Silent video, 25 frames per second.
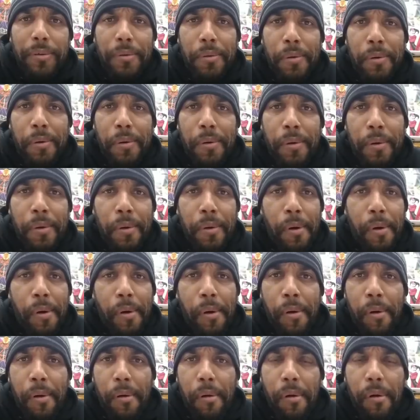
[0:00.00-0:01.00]

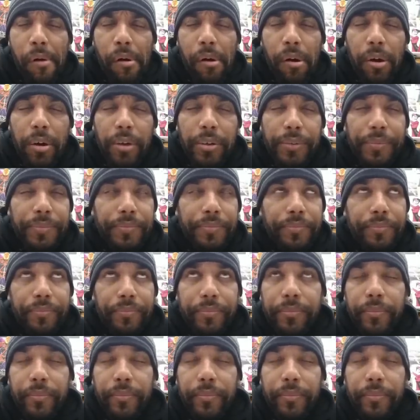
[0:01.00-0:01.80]
[no speech]